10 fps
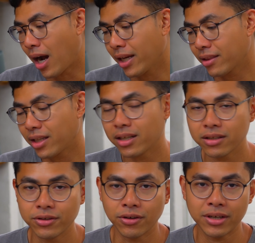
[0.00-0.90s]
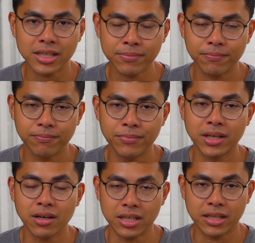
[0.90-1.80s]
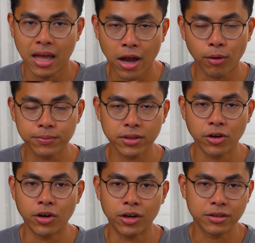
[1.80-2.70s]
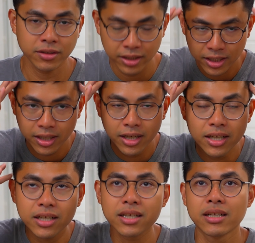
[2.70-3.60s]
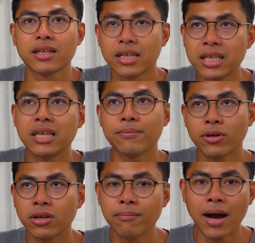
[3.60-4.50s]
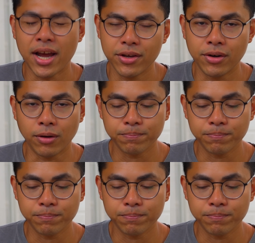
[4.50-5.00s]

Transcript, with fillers: I think, that's because it helps her keep her mind,